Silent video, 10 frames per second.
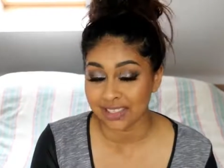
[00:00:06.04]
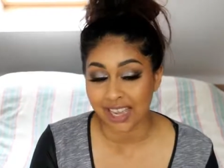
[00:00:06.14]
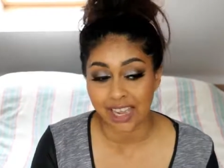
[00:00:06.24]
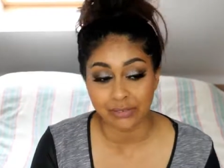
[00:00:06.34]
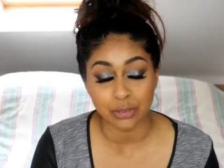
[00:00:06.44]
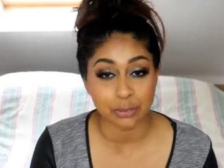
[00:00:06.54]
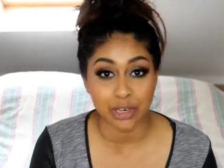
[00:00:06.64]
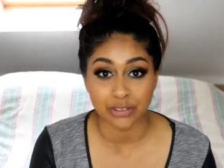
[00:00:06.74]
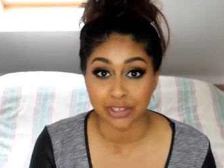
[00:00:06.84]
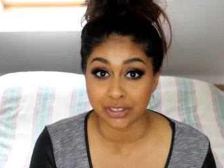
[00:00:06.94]
that every
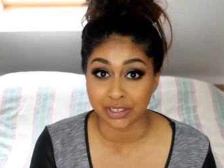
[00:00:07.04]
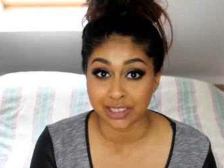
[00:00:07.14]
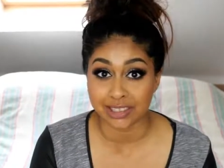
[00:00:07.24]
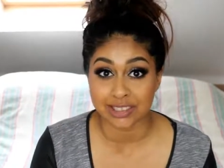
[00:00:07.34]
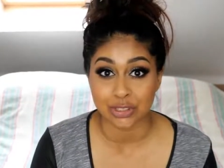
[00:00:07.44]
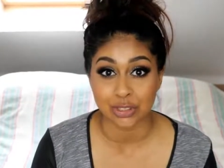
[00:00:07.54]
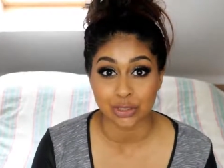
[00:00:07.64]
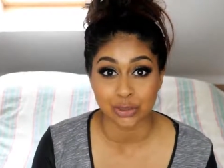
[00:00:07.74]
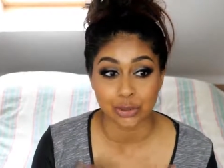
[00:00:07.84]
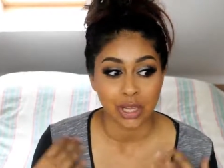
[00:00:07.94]
brown girl needs
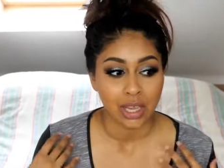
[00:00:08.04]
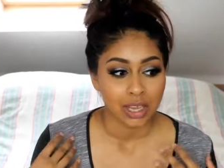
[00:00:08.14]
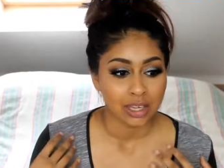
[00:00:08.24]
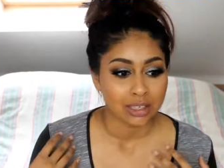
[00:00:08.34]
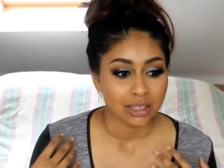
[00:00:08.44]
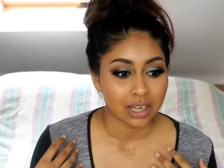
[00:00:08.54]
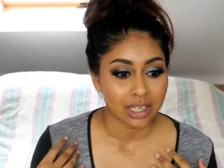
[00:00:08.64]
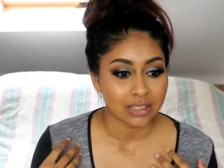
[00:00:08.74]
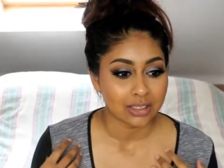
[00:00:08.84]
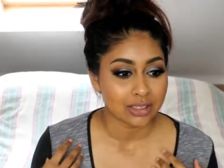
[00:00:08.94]
to
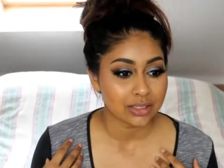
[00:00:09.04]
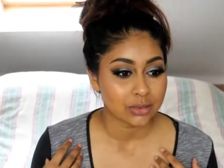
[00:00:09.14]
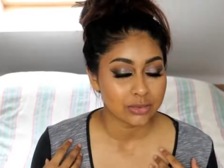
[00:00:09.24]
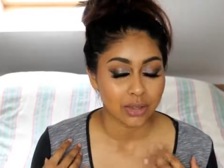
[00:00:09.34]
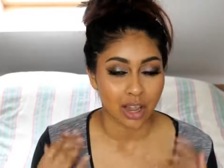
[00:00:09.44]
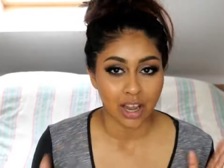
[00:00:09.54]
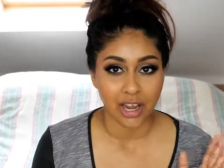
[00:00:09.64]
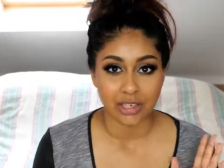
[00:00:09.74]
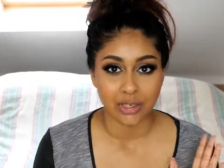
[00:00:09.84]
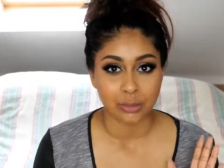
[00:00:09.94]
kind of
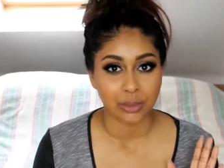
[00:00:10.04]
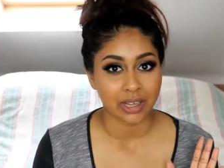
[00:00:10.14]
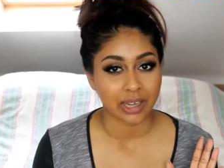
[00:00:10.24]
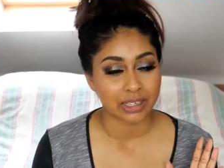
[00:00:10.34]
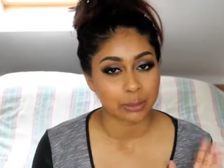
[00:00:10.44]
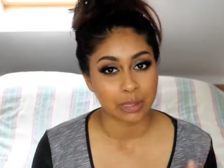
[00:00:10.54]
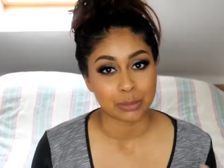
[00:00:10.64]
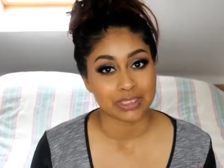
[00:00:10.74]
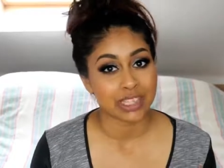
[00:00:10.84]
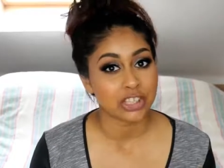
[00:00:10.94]
hide away any
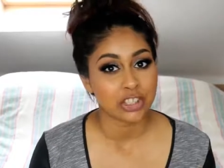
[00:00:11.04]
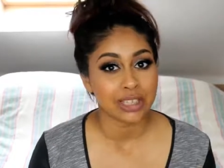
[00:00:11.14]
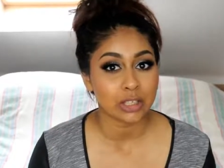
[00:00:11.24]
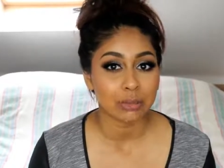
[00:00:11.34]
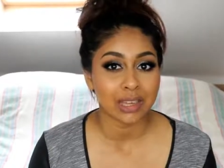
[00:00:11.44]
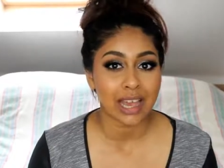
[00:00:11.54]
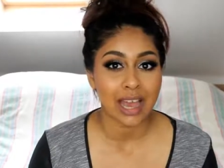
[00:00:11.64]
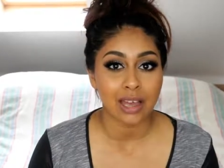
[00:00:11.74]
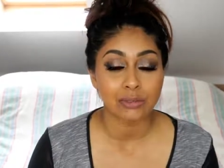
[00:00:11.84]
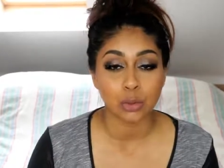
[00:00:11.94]
pigmentation that you may
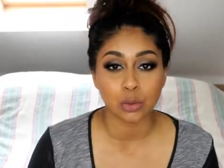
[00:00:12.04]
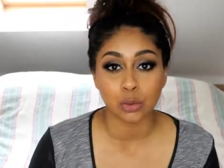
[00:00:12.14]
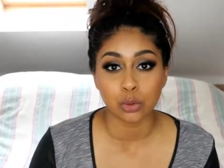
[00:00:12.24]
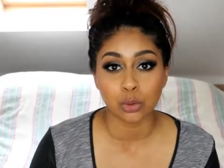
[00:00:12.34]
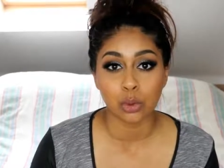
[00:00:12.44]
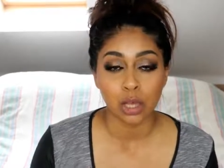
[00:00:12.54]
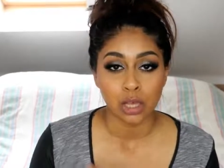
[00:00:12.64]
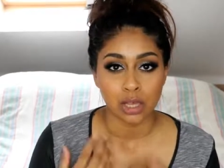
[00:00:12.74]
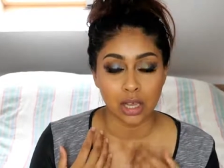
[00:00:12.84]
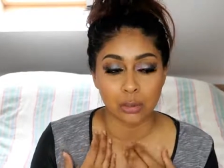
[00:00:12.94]
have, or
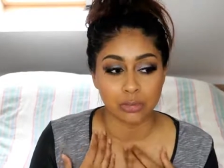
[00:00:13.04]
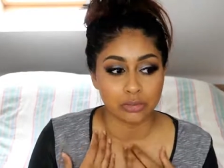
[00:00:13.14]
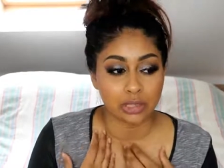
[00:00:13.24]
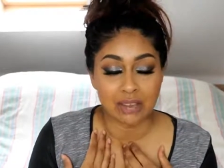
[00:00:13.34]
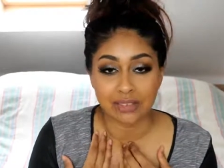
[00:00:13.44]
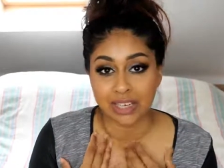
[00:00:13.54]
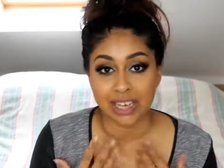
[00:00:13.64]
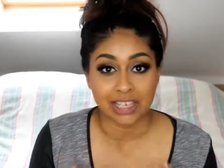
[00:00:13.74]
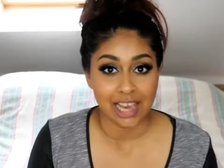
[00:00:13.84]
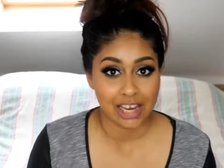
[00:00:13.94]
if you have like
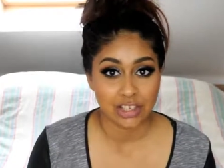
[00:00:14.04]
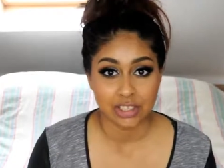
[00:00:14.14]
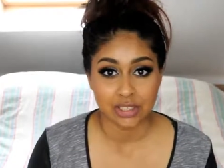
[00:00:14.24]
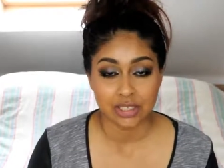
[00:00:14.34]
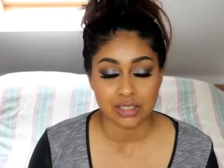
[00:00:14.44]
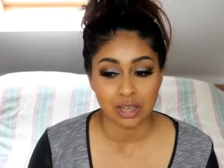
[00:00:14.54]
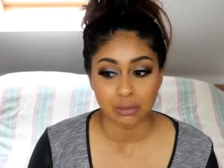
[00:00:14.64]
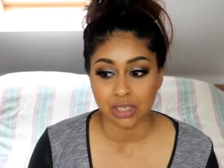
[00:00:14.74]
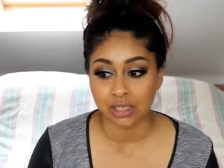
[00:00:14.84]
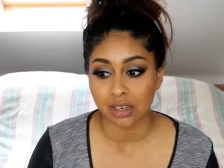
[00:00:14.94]
any ashiness. I
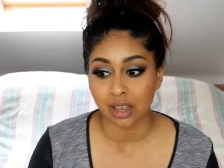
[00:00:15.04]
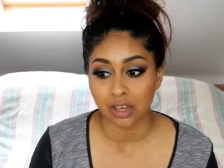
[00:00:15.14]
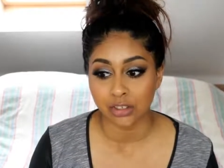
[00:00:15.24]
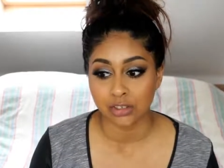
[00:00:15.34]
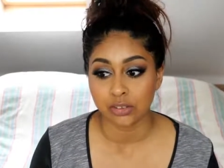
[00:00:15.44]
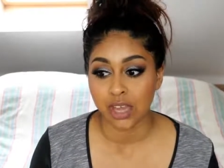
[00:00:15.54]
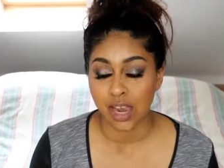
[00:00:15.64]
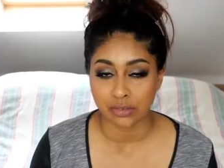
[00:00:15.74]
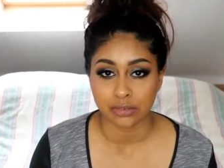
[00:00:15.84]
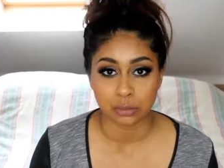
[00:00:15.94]
mean, I know that
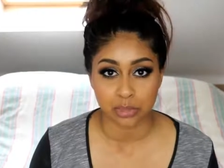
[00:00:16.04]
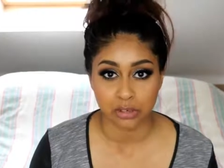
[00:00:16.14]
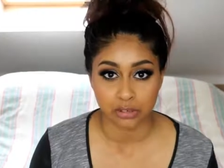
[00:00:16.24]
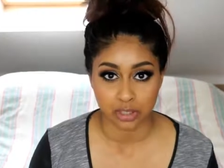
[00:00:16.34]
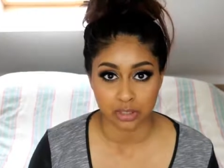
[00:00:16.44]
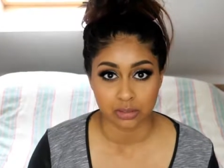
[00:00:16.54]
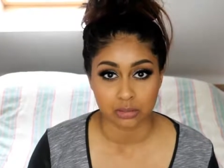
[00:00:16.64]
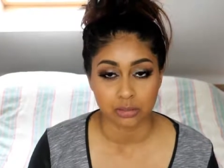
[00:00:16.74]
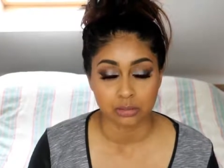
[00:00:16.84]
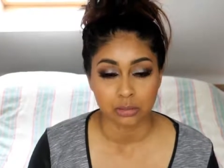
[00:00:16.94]
every brown girl,